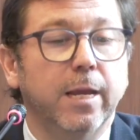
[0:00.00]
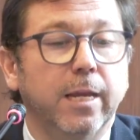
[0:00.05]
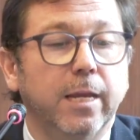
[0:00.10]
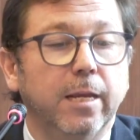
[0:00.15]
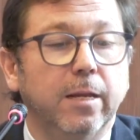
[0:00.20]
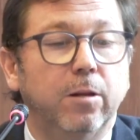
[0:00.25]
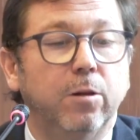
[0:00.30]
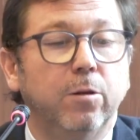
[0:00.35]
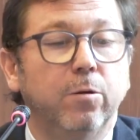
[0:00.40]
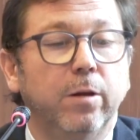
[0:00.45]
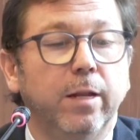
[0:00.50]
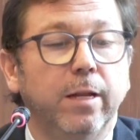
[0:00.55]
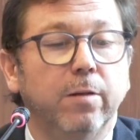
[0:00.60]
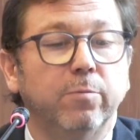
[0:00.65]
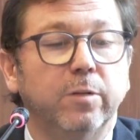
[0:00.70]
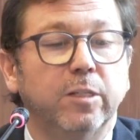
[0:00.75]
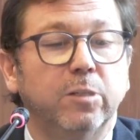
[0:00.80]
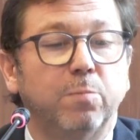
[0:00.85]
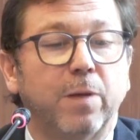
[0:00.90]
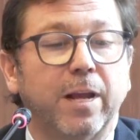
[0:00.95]

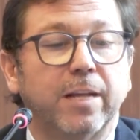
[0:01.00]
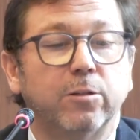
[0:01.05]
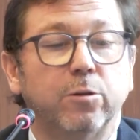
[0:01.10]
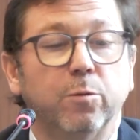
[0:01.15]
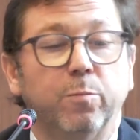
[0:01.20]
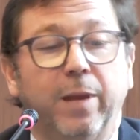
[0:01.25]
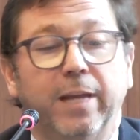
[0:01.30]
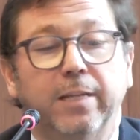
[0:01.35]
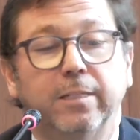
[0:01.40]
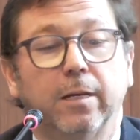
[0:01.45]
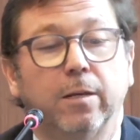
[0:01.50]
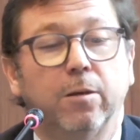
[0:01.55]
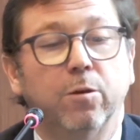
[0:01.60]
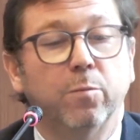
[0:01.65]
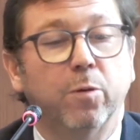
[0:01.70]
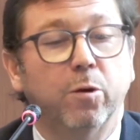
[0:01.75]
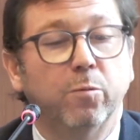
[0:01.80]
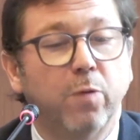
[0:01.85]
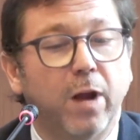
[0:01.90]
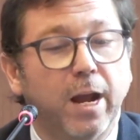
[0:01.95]
including respects to basic
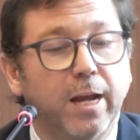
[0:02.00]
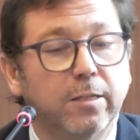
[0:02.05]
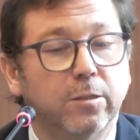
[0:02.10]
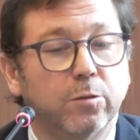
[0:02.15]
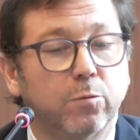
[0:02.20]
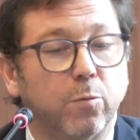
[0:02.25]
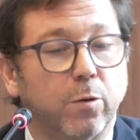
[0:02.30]
human rights,